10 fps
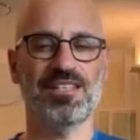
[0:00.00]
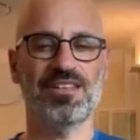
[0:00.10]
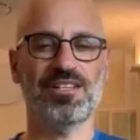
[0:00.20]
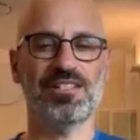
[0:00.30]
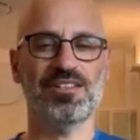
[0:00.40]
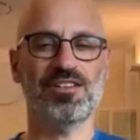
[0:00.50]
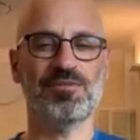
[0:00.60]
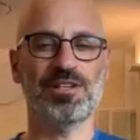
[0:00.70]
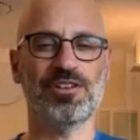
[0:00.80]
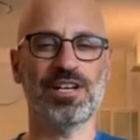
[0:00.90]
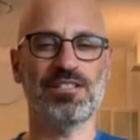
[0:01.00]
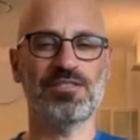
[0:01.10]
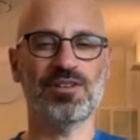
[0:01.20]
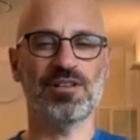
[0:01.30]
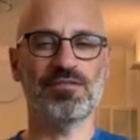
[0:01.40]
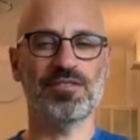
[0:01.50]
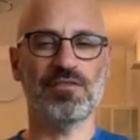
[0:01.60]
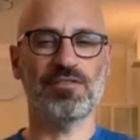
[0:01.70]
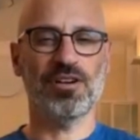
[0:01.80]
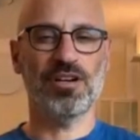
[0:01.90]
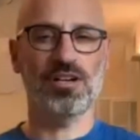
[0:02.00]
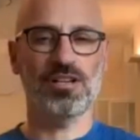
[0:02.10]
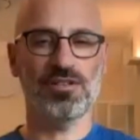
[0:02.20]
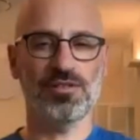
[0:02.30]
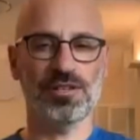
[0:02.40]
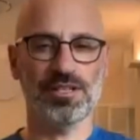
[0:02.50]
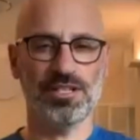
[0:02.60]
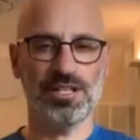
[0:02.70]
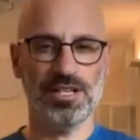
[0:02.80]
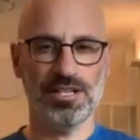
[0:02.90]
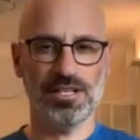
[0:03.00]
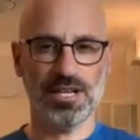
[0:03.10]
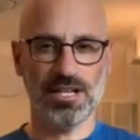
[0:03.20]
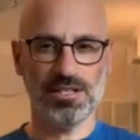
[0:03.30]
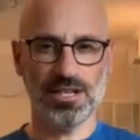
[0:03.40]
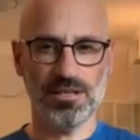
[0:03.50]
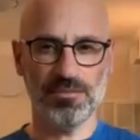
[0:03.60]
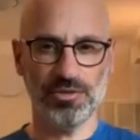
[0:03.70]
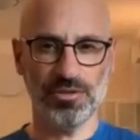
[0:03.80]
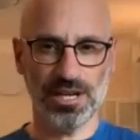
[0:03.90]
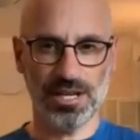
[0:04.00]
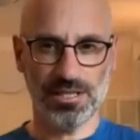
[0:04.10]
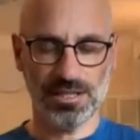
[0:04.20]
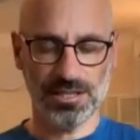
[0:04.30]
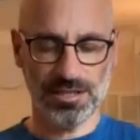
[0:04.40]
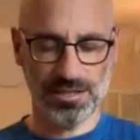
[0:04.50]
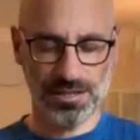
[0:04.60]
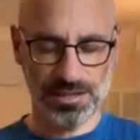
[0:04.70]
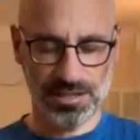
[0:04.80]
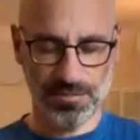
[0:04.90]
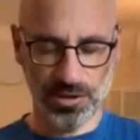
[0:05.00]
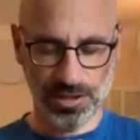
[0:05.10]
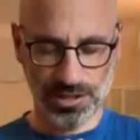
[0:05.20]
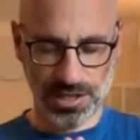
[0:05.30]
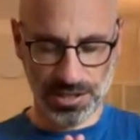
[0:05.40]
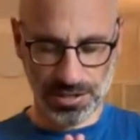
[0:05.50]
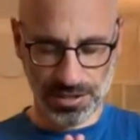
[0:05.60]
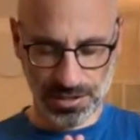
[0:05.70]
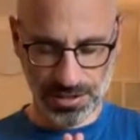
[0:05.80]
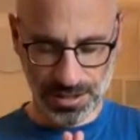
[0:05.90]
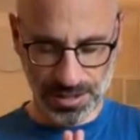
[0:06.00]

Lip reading: You can slowly bring your hands together in front of your heart, lowering the chin. Anjali Mudra, it's a symbolic gesture.